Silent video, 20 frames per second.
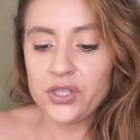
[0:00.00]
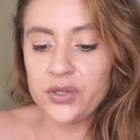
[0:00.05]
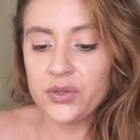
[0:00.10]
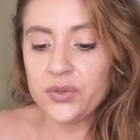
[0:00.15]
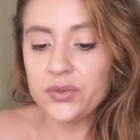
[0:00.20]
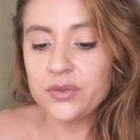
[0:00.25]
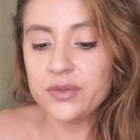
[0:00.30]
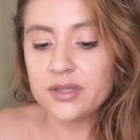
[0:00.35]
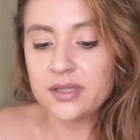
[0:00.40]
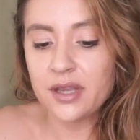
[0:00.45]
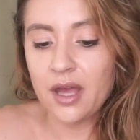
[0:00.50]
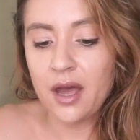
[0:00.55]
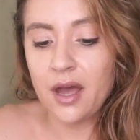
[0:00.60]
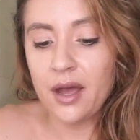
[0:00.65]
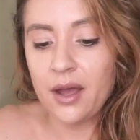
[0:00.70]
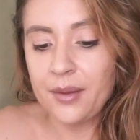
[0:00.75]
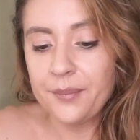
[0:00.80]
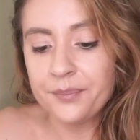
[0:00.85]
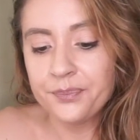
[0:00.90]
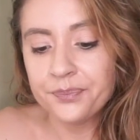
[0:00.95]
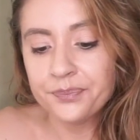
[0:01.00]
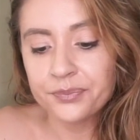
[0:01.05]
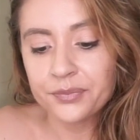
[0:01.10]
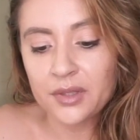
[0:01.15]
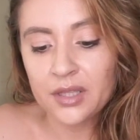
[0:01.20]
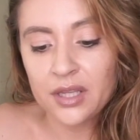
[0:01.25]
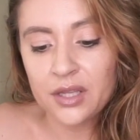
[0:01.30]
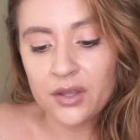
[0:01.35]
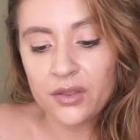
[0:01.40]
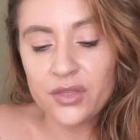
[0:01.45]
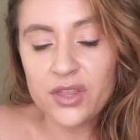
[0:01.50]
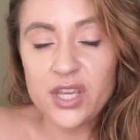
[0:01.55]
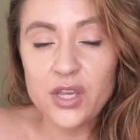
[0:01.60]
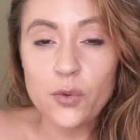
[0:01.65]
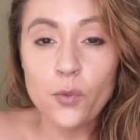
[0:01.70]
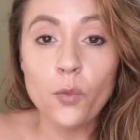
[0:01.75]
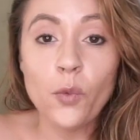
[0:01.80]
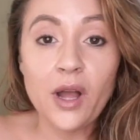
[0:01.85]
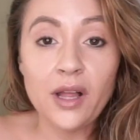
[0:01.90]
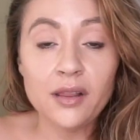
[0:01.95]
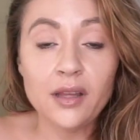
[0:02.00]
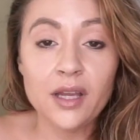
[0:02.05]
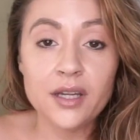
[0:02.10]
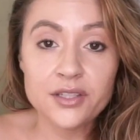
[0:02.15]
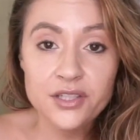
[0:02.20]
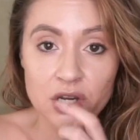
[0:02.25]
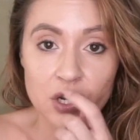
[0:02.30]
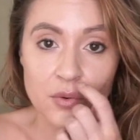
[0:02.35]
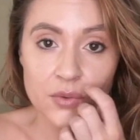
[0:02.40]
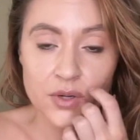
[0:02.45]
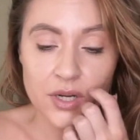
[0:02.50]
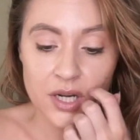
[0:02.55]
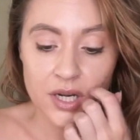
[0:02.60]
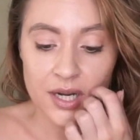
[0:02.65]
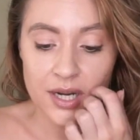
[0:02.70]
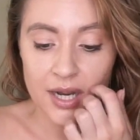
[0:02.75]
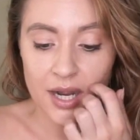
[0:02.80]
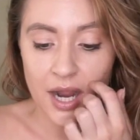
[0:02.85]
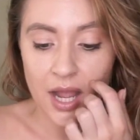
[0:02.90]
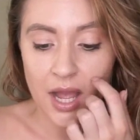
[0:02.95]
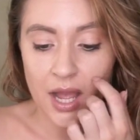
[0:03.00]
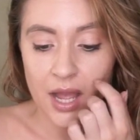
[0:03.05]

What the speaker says: use the Wella toner,